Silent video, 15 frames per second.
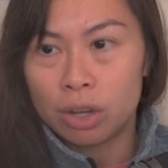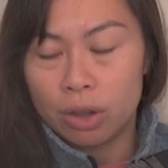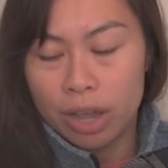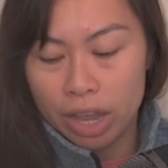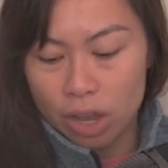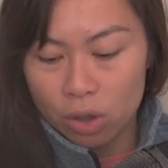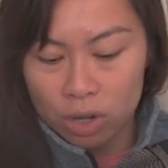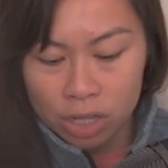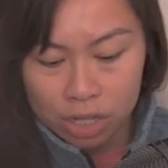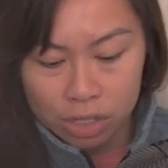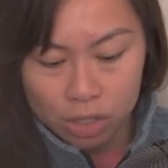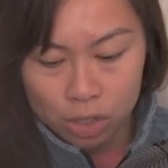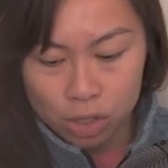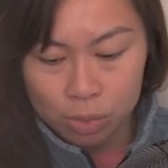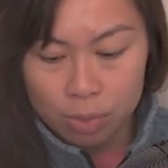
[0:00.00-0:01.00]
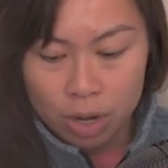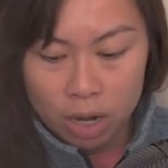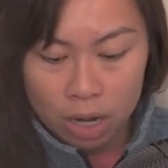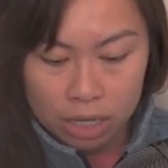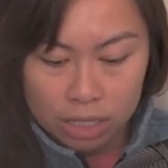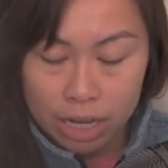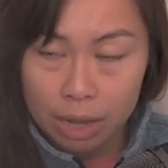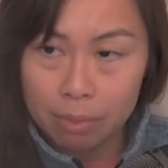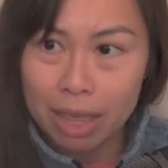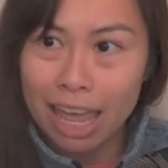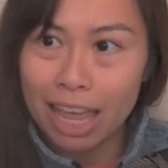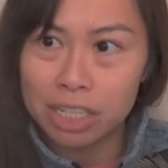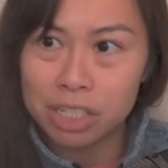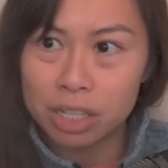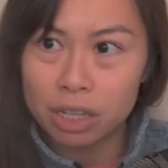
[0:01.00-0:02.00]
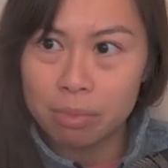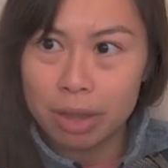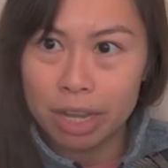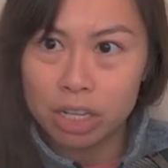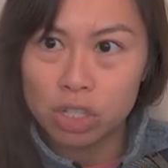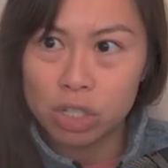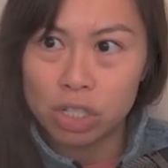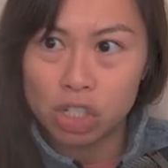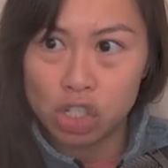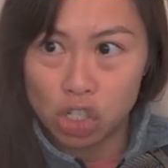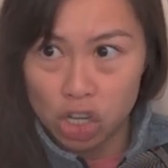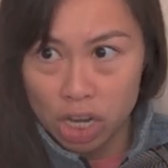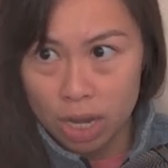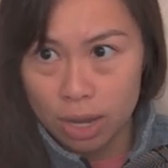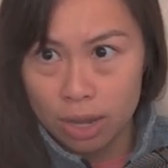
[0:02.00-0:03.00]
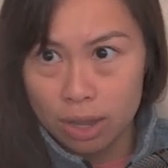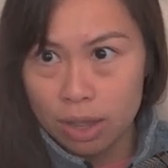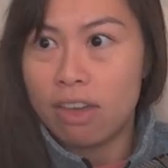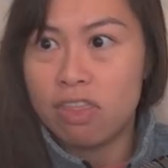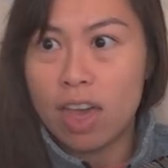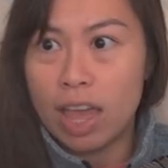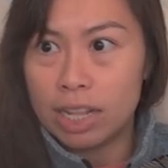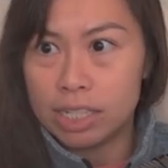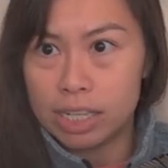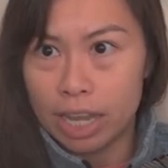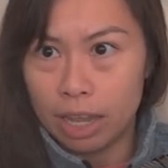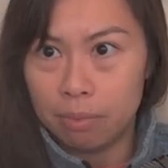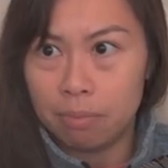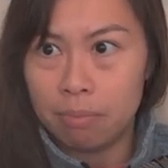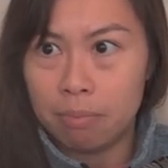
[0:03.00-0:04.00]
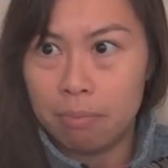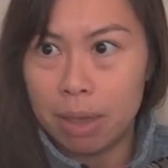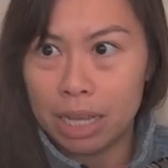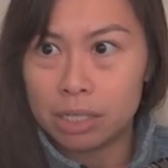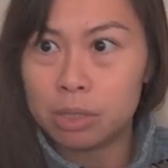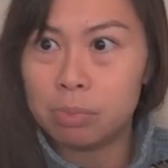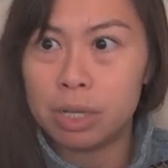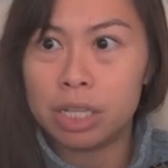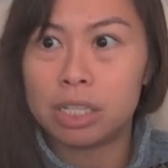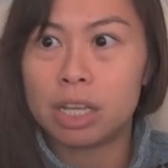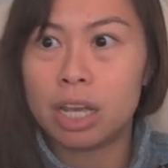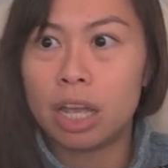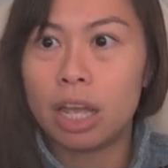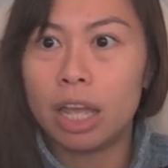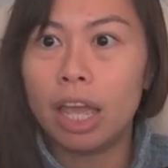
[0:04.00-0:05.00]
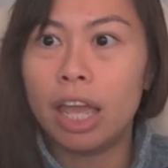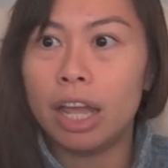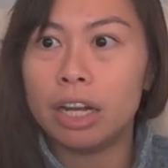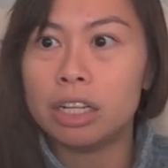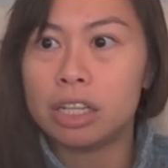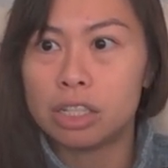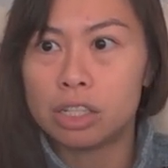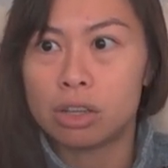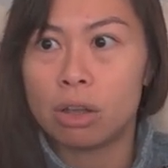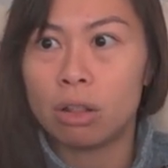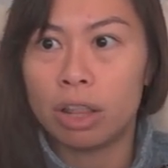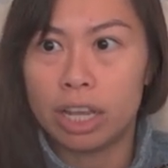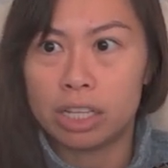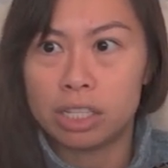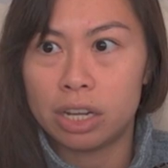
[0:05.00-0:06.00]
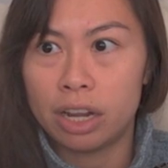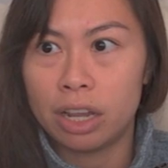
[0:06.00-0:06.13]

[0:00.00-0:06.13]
okay, go to the search bar and type exclamation G and then type best pizza in Salt Lake